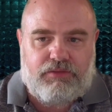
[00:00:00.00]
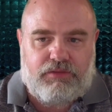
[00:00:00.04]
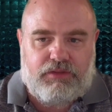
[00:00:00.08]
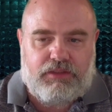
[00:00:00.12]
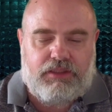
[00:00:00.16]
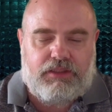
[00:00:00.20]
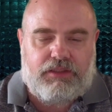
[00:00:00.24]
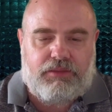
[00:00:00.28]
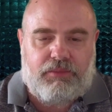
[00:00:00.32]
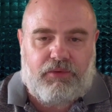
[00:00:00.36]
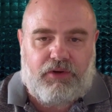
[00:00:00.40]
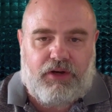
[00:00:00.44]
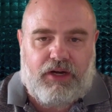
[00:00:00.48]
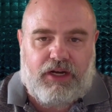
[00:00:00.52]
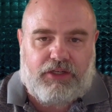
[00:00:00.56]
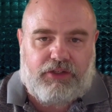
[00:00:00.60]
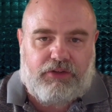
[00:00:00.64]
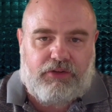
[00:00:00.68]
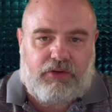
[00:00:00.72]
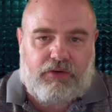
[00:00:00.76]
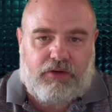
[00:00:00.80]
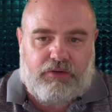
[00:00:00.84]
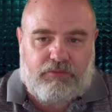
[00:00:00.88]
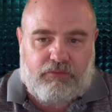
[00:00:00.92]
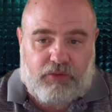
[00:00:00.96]
which is a more
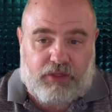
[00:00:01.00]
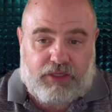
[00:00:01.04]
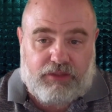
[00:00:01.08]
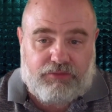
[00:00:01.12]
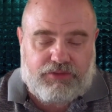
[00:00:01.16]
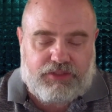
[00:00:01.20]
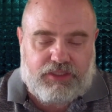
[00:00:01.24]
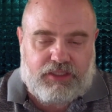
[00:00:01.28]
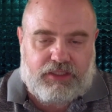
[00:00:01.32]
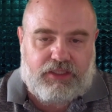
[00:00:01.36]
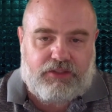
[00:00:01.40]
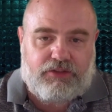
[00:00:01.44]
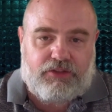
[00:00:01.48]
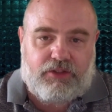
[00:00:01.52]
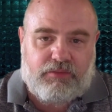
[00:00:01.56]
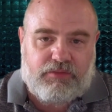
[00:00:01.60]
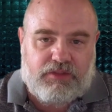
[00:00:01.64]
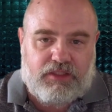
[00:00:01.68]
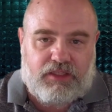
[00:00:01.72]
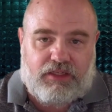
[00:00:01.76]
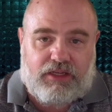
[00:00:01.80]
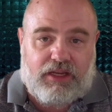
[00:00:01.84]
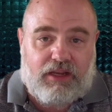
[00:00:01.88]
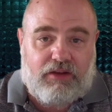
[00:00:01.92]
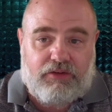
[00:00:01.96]
accurate way of saying it in terms of
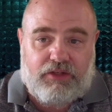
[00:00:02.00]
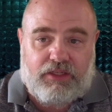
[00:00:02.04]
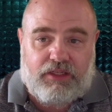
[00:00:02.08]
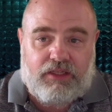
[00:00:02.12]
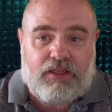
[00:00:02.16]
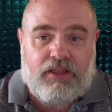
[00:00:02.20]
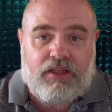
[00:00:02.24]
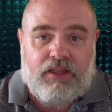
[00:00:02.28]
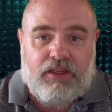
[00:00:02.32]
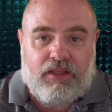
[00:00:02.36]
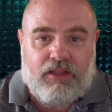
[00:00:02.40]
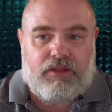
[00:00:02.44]
the accounting.